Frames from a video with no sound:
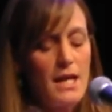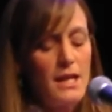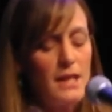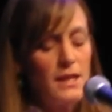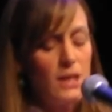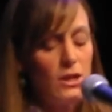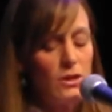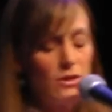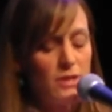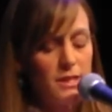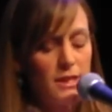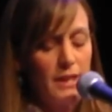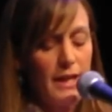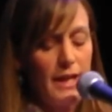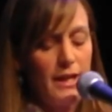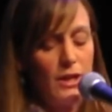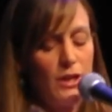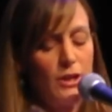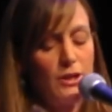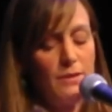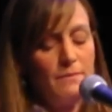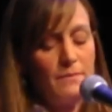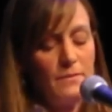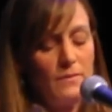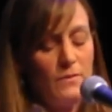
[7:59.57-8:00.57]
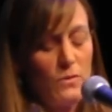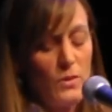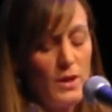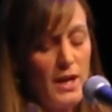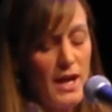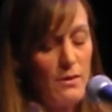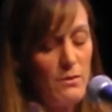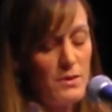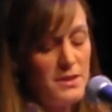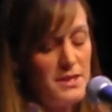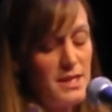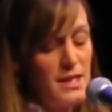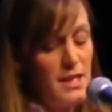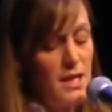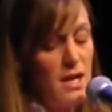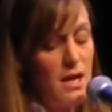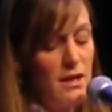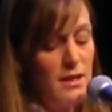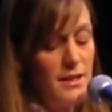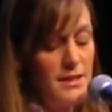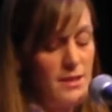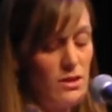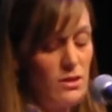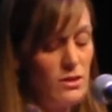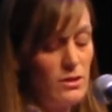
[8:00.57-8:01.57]
Years later, when I was a young
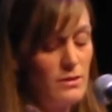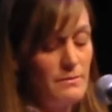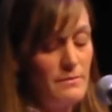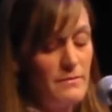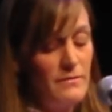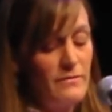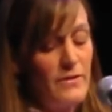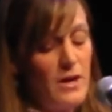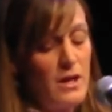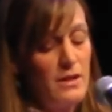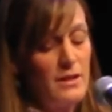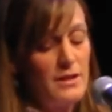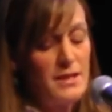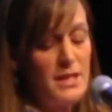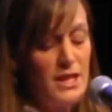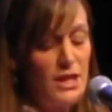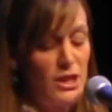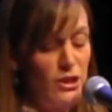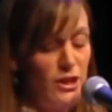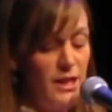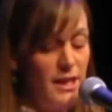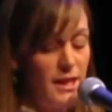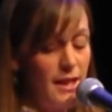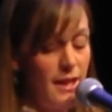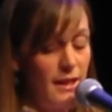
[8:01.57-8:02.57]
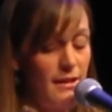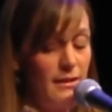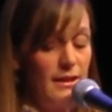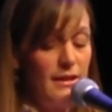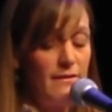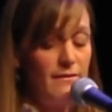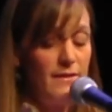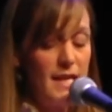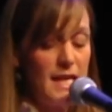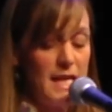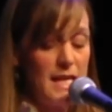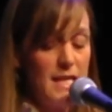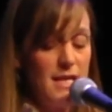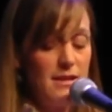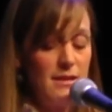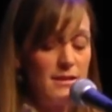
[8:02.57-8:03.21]
adult, volunteering and living in